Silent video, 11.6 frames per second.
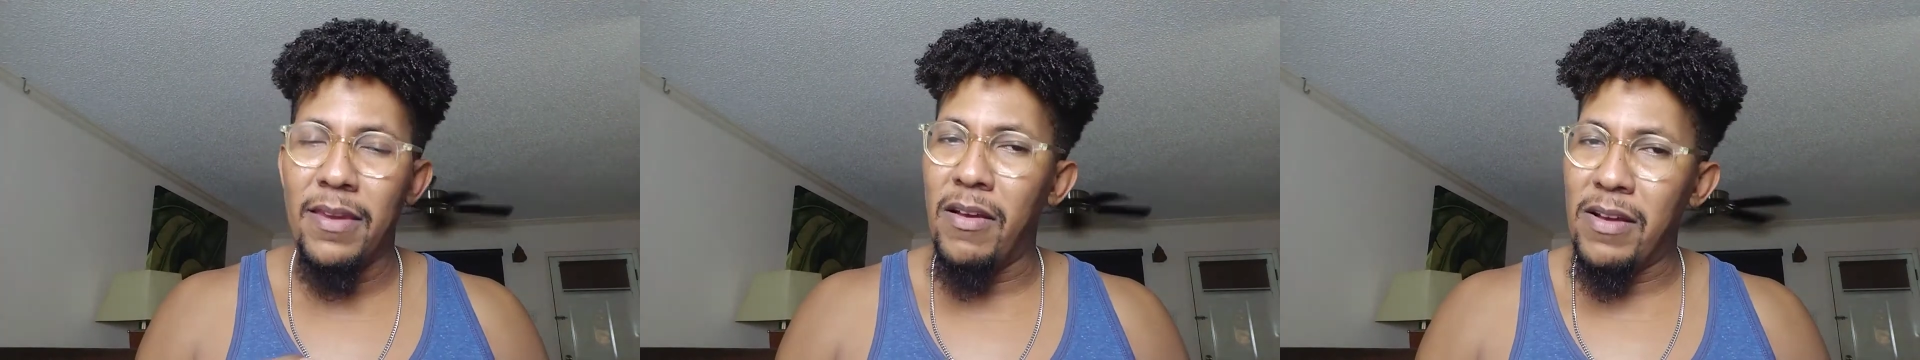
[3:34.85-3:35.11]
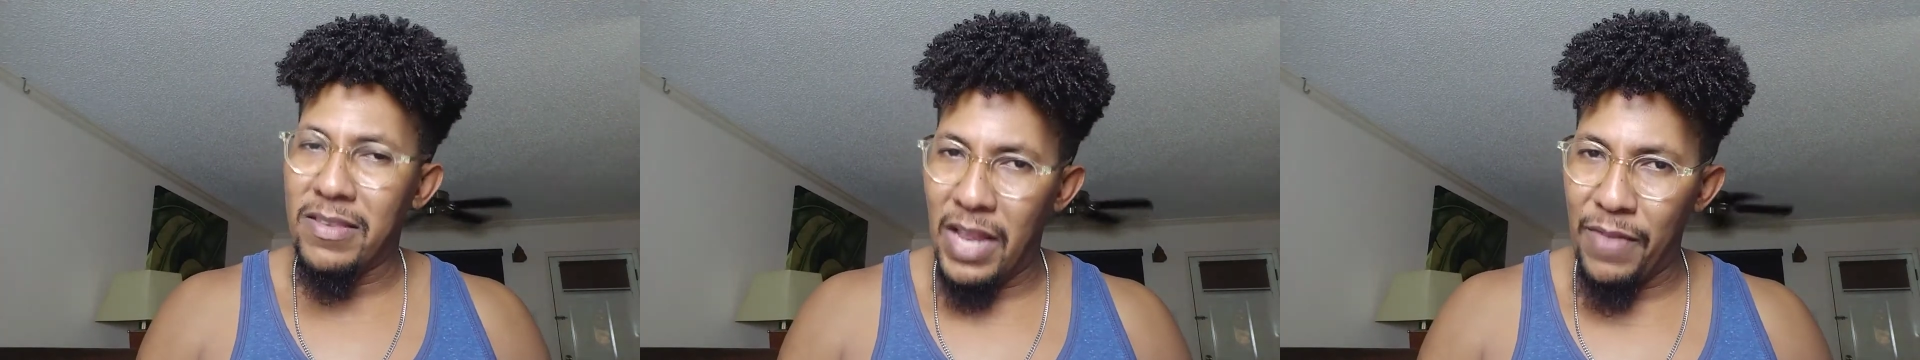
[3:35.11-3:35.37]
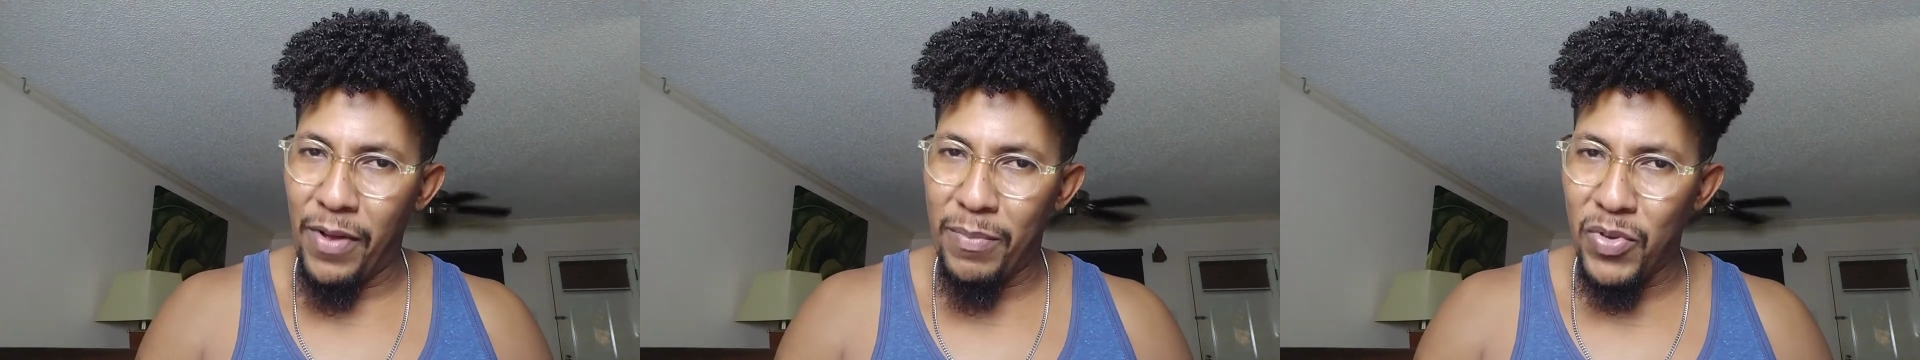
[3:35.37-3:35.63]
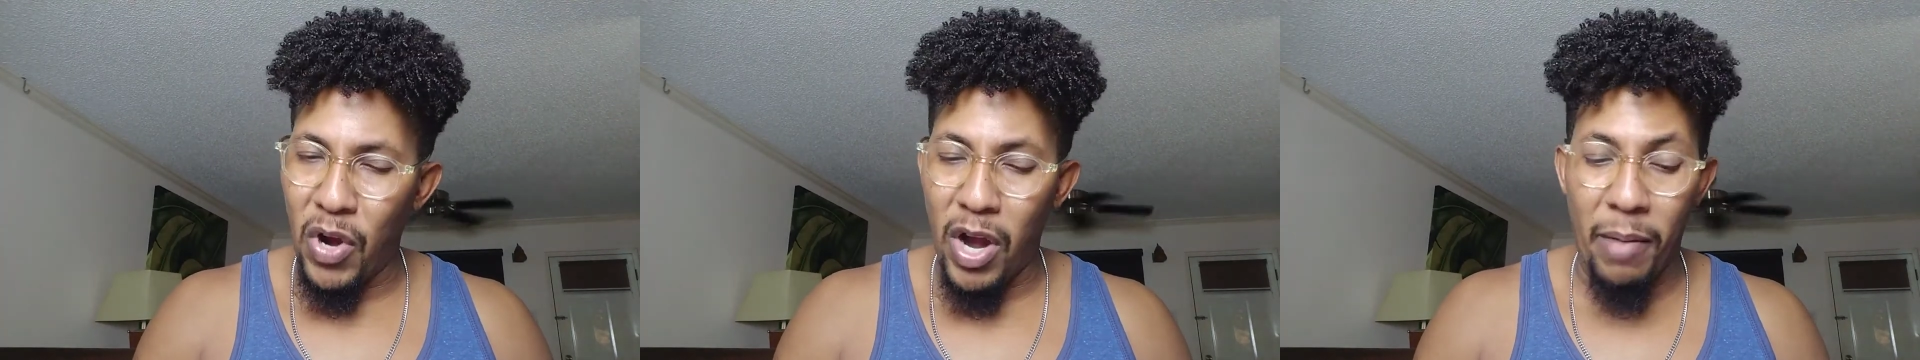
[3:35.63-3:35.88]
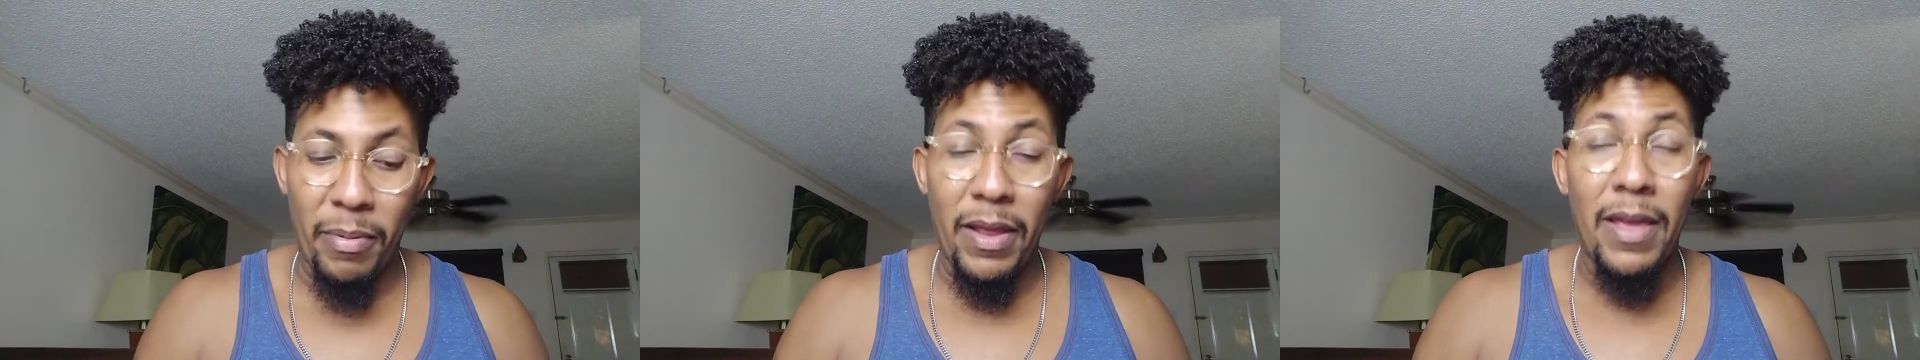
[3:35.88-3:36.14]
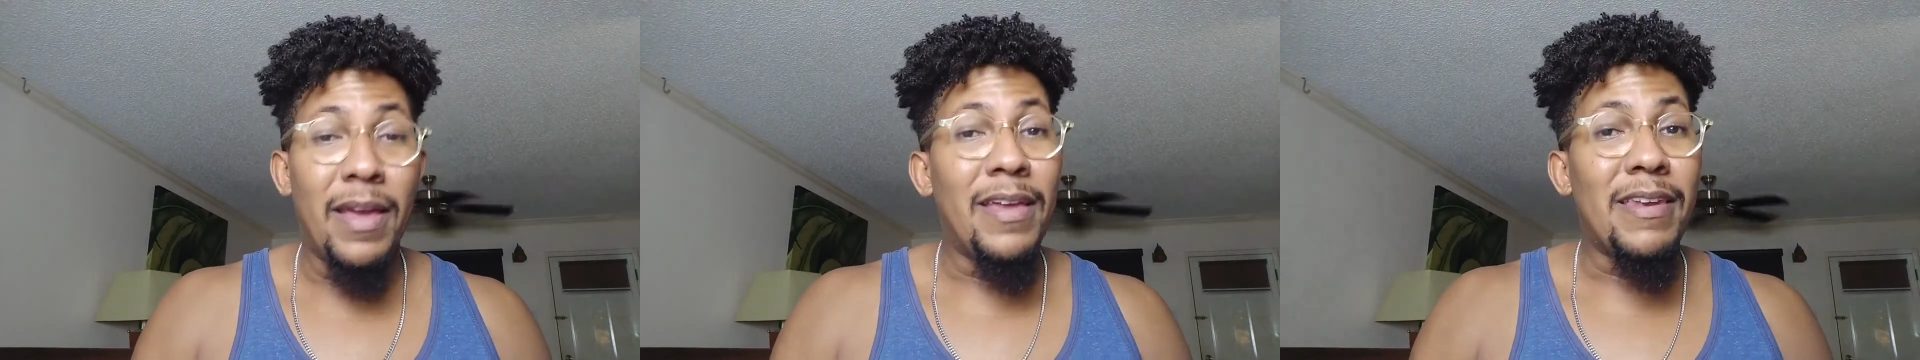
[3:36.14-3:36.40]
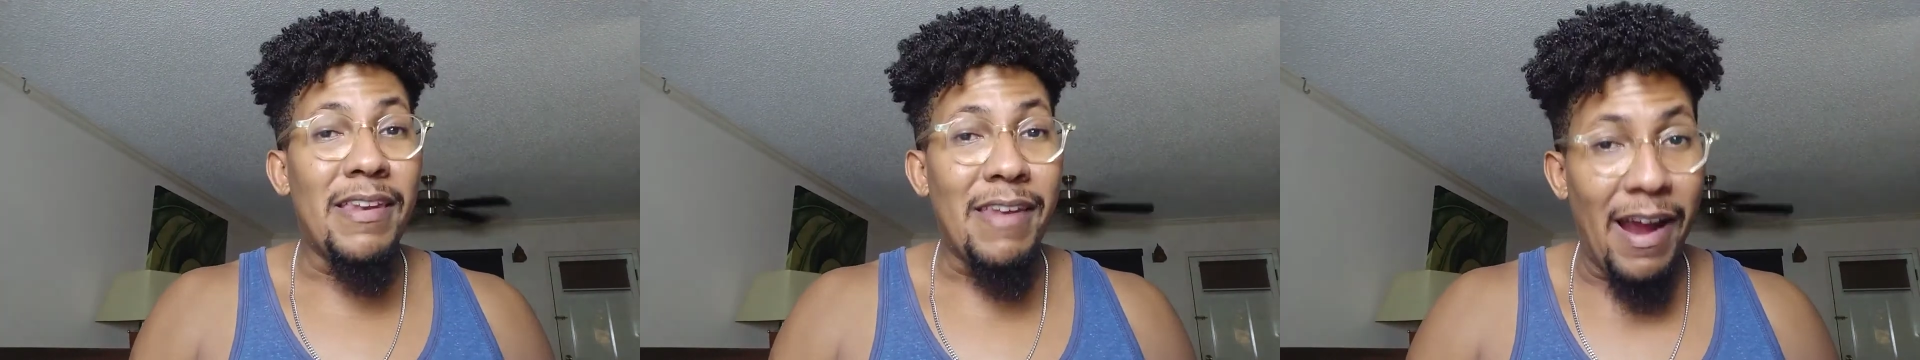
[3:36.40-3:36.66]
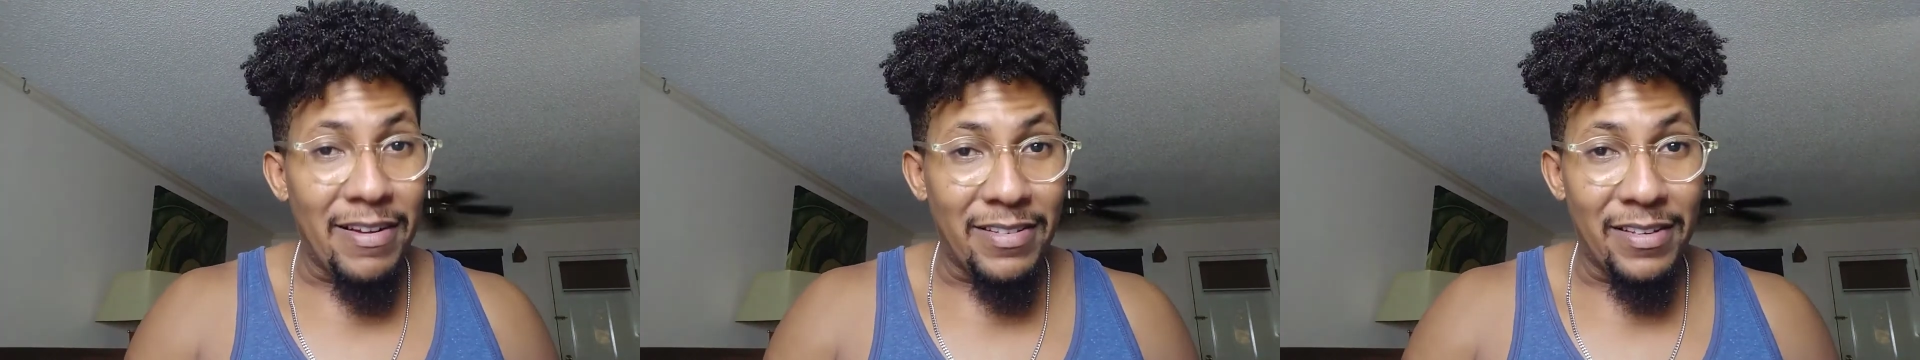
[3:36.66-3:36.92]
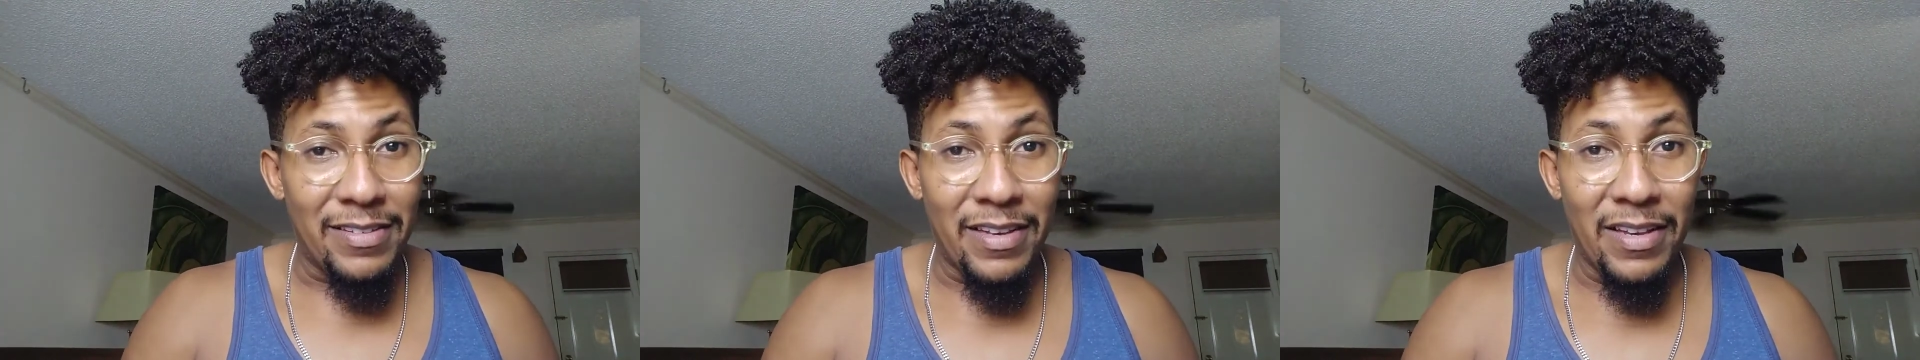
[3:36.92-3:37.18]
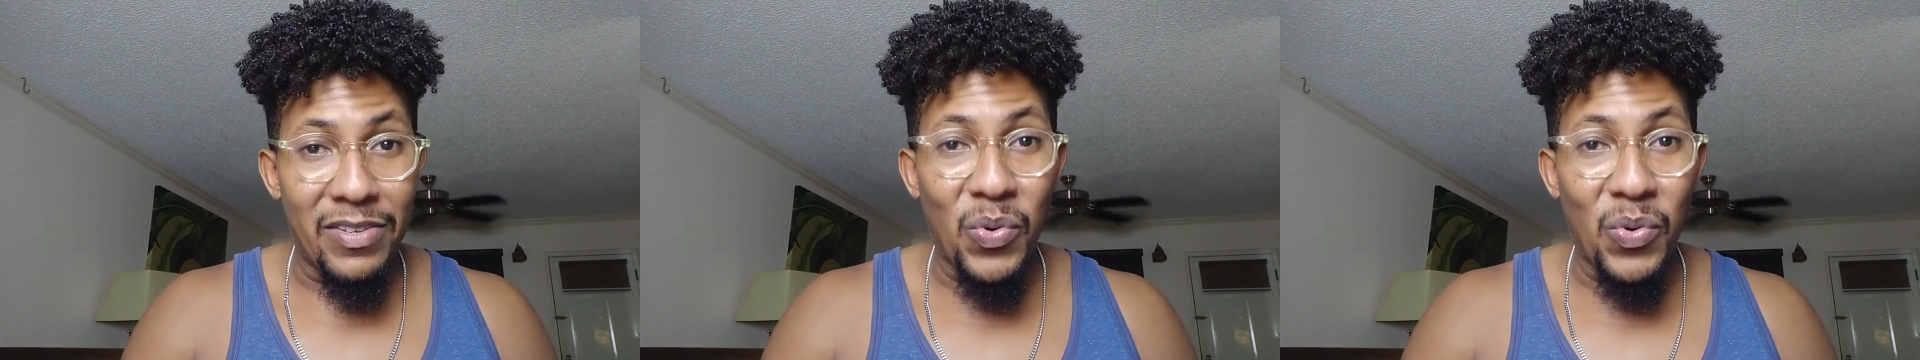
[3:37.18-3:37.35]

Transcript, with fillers: They're the self absorbed, the narcissists